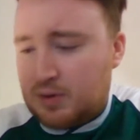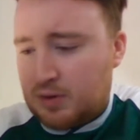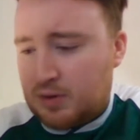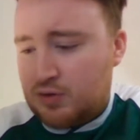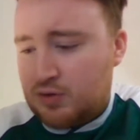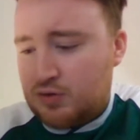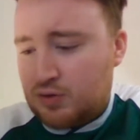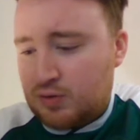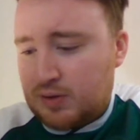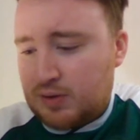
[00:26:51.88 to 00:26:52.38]

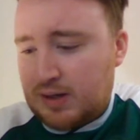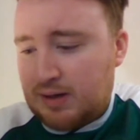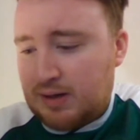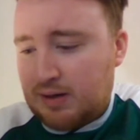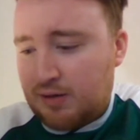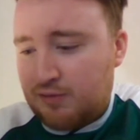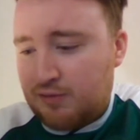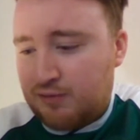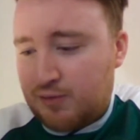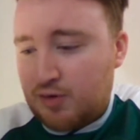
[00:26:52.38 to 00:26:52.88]
So
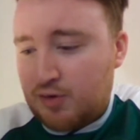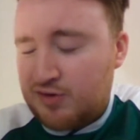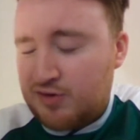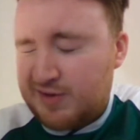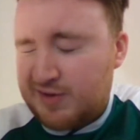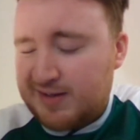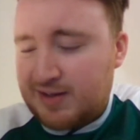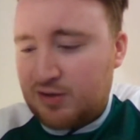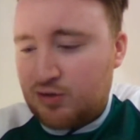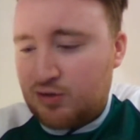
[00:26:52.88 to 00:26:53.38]
I,
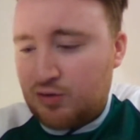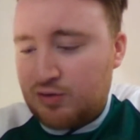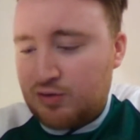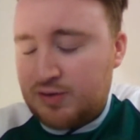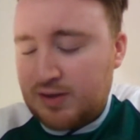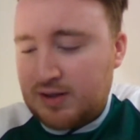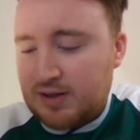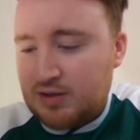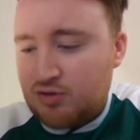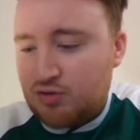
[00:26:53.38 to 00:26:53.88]
unfortunately, I do
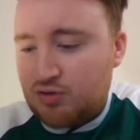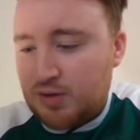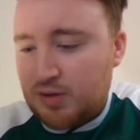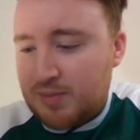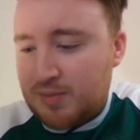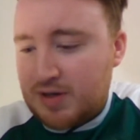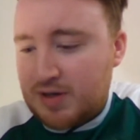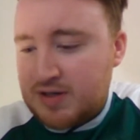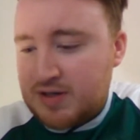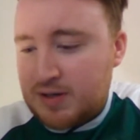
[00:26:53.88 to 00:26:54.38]
think he's going
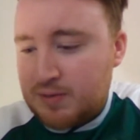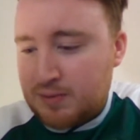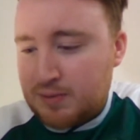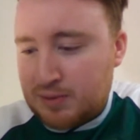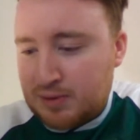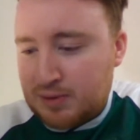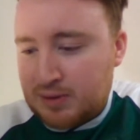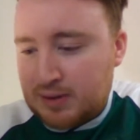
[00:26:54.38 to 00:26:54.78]
to miss out.